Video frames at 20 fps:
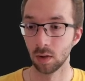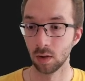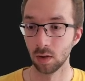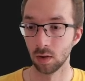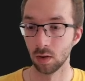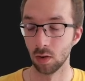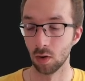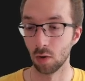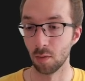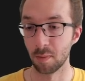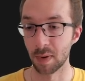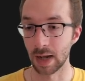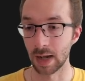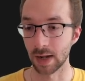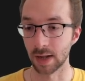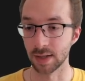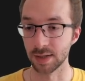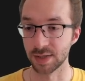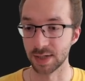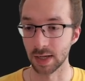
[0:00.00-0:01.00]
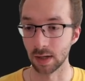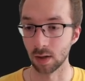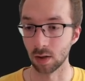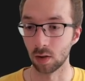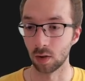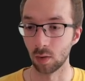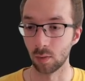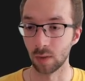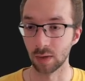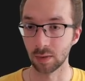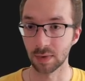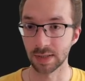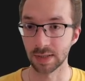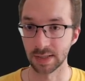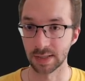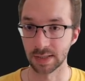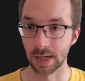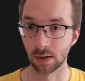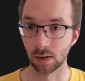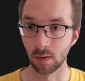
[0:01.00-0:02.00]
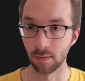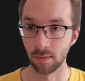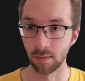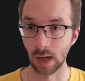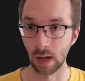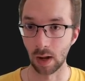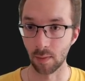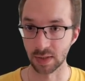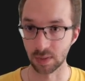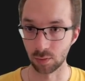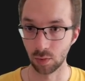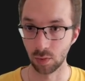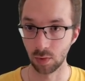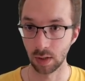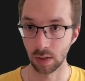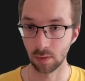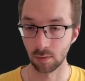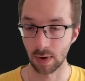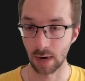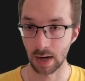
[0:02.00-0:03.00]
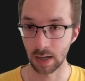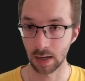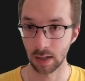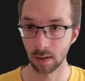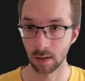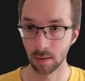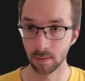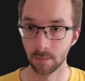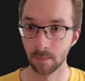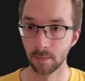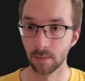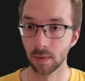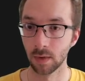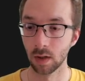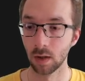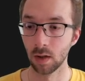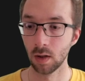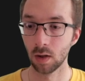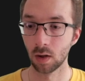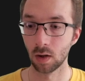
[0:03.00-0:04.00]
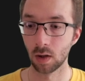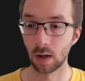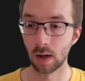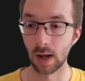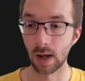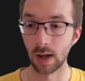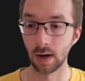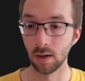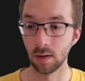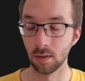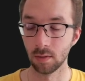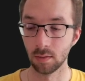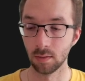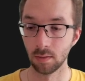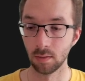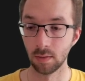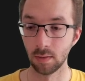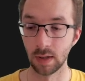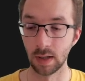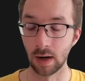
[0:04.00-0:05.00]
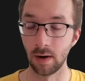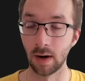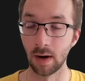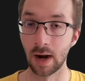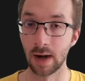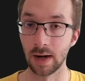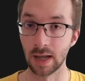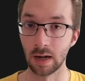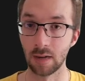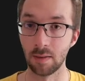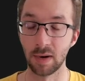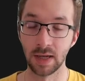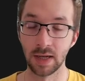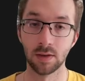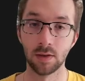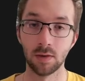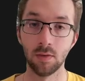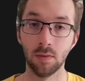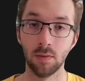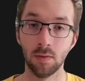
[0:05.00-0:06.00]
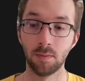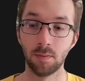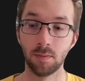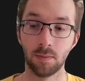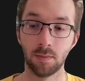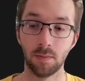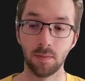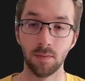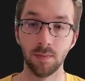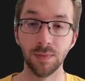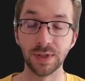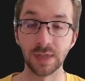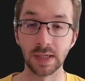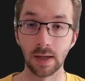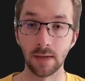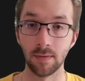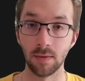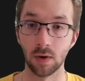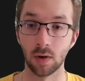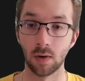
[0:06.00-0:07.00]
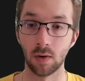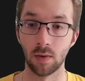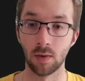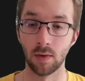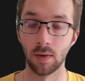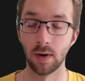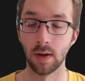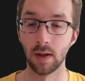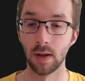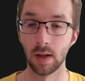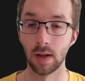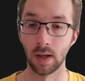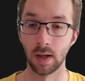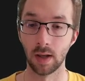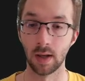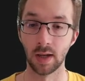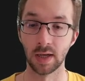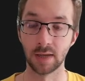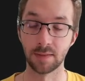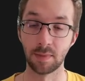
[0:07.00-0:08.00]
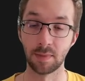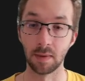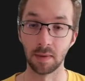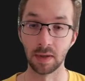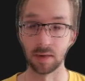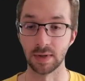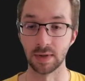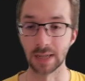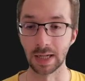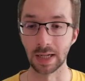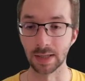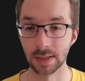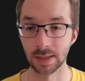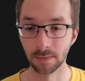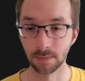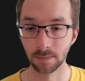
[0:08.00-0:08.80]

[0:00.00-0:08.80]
go back and check, oh, what was the exact config I was running, and the ideal place to save your experiment results.